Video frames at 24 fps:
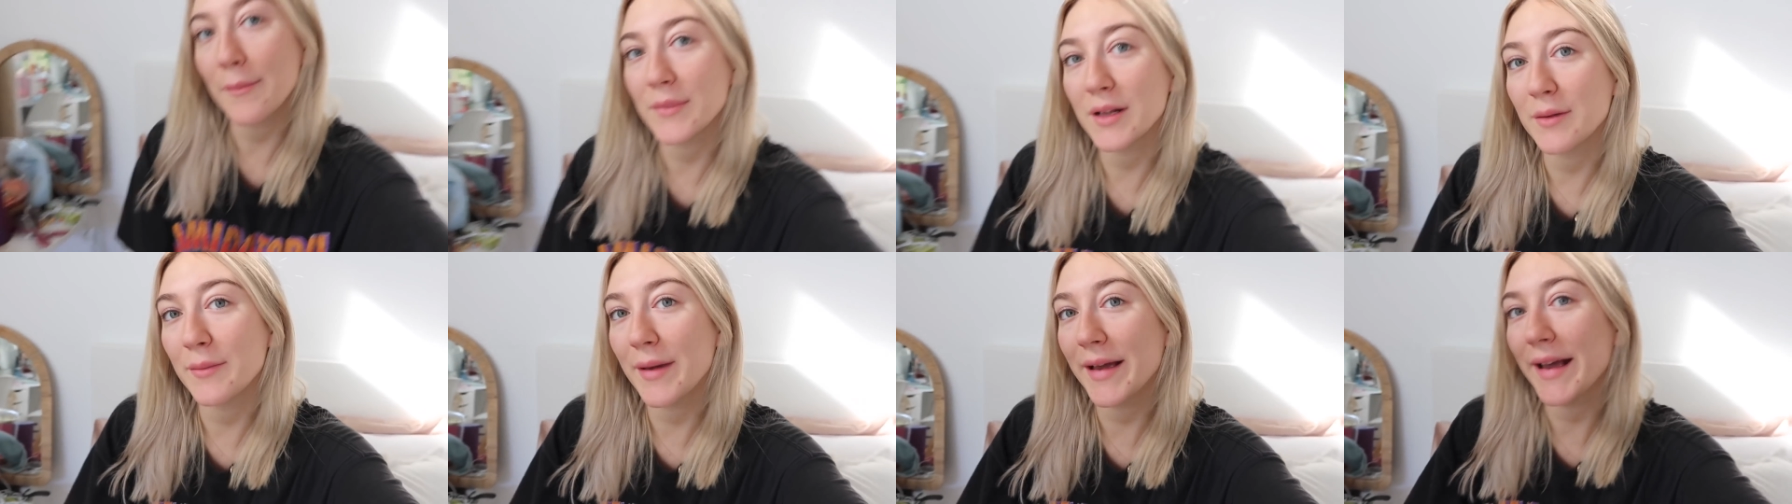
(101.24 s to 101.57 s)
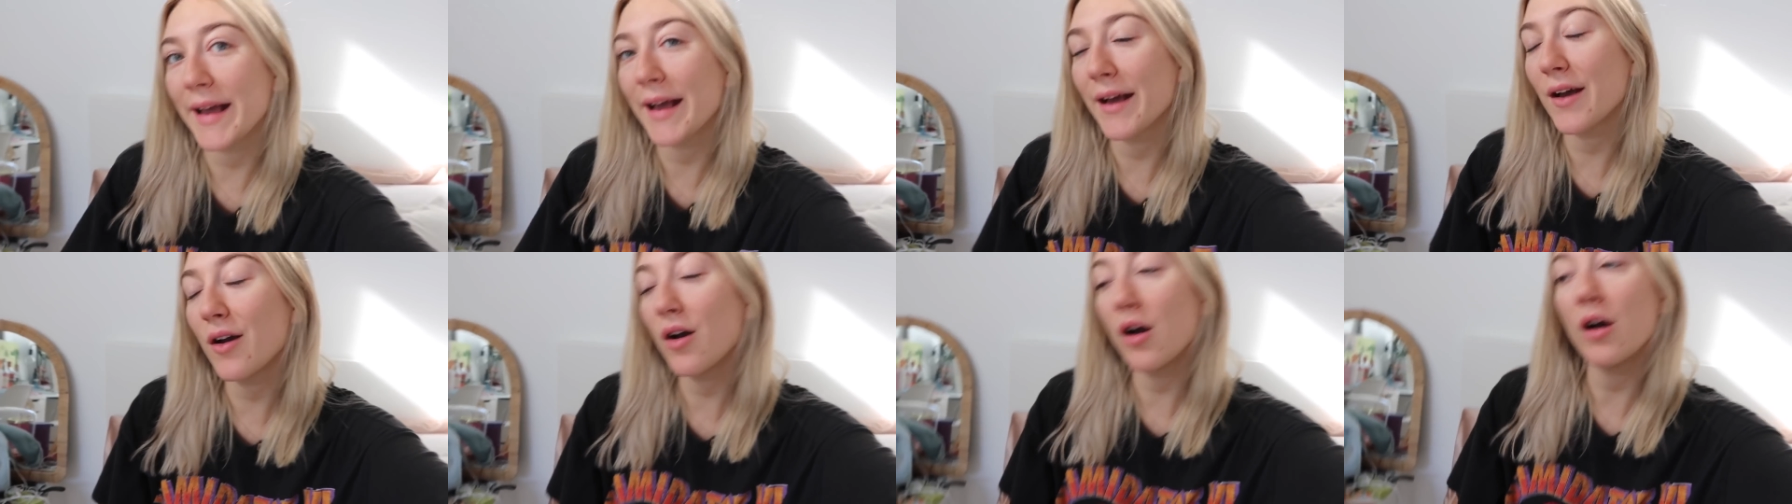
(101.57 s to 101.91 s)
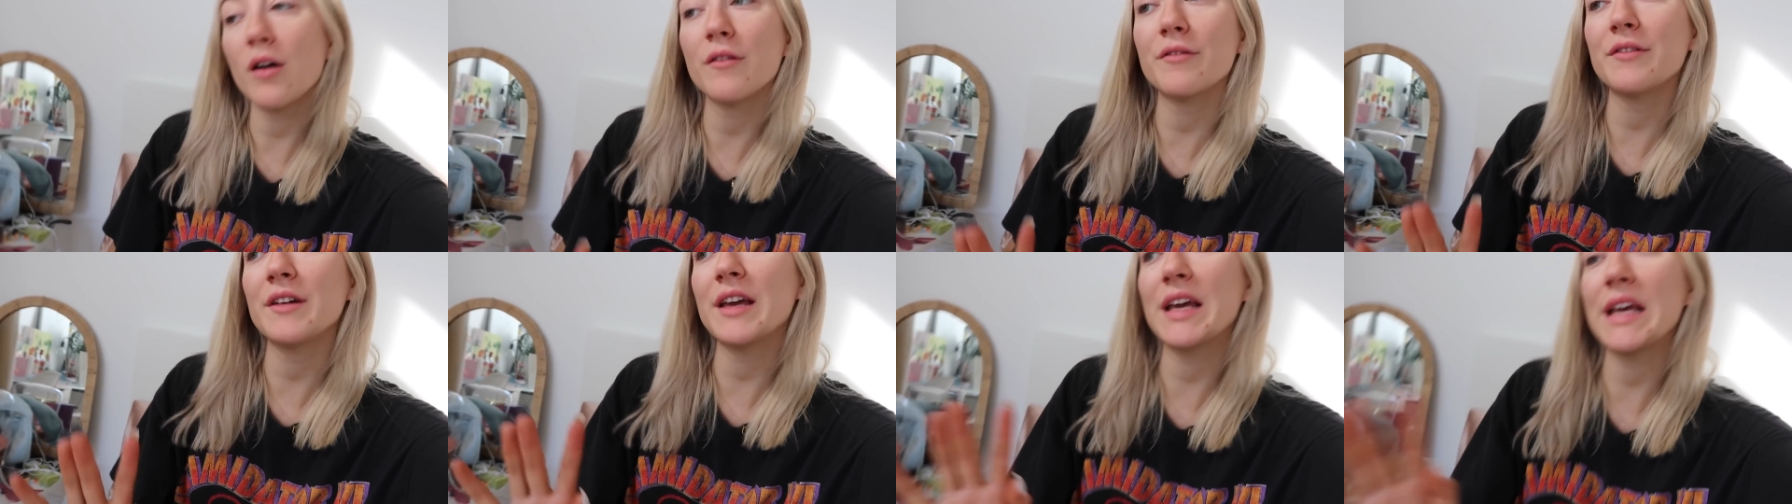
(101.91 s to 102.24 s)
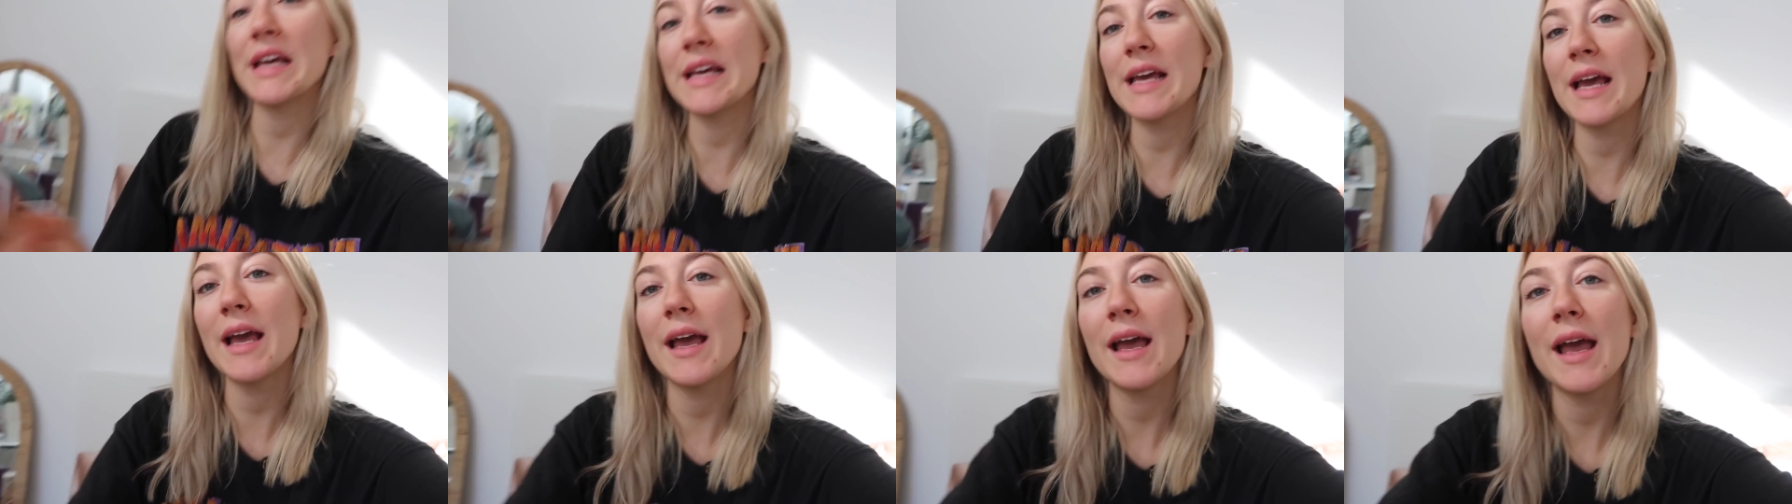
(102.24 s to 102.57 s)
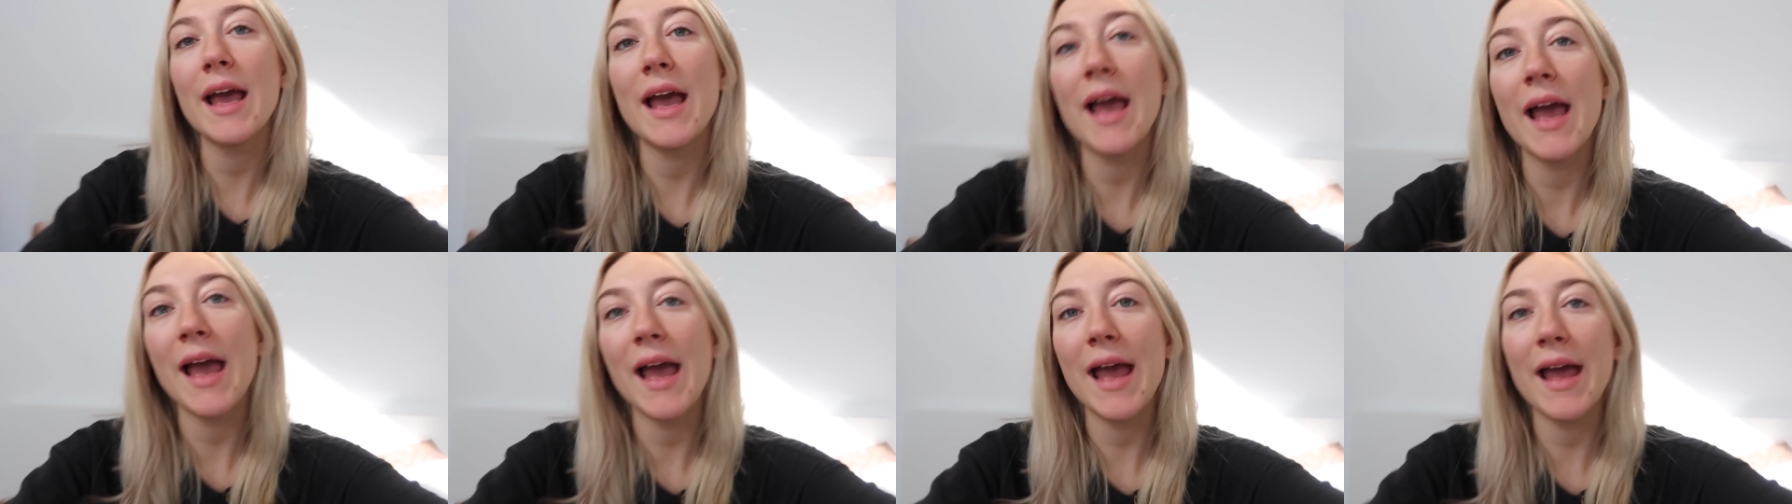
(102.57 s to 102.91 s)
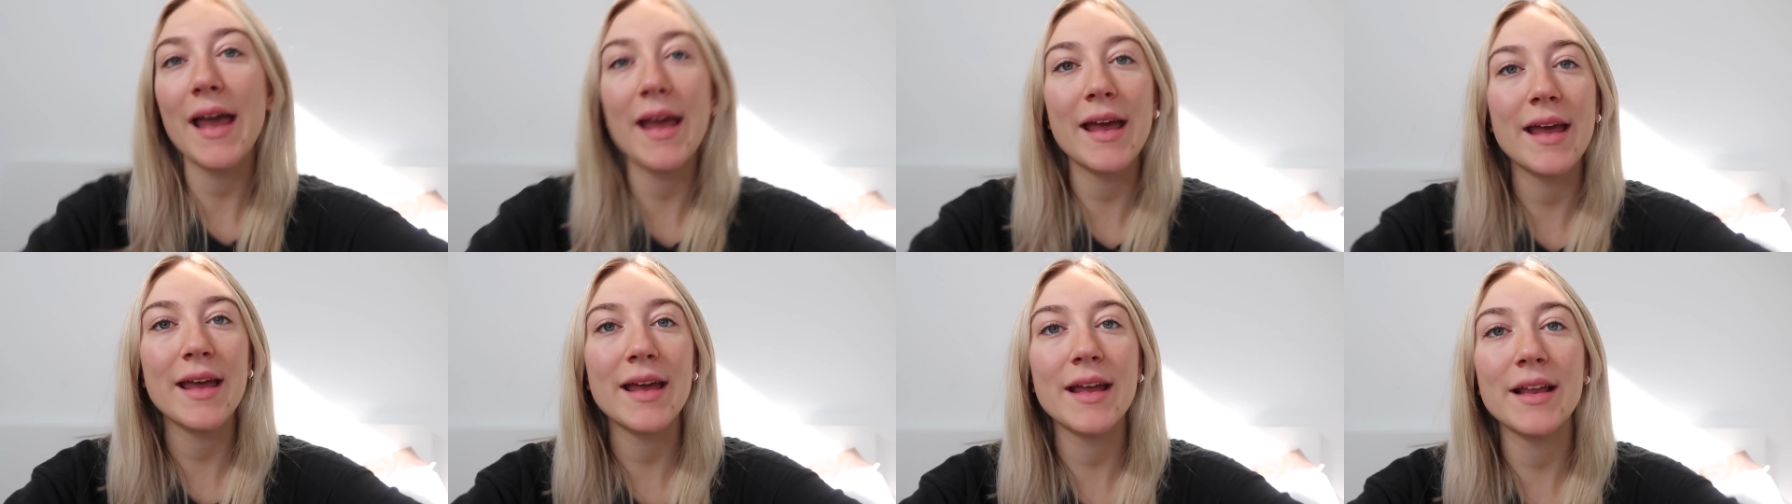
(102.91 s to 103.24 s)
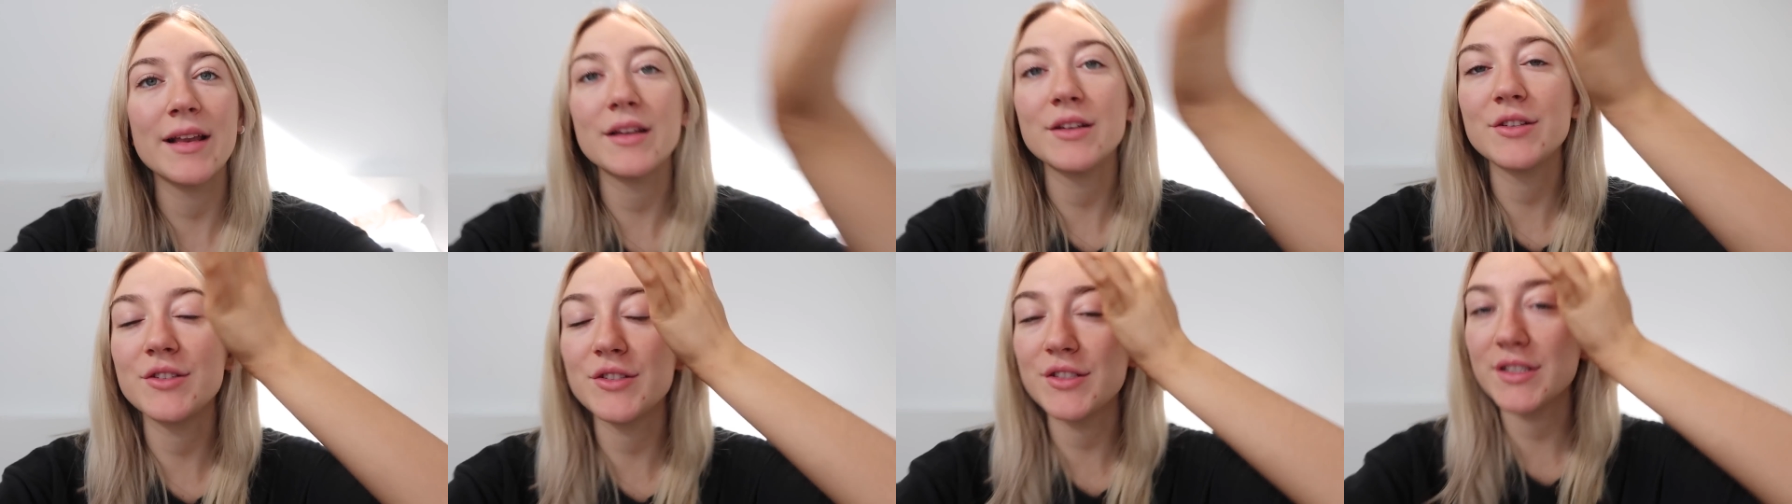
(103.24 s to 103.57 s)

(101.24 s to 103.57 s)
I'm gonna make a coffee and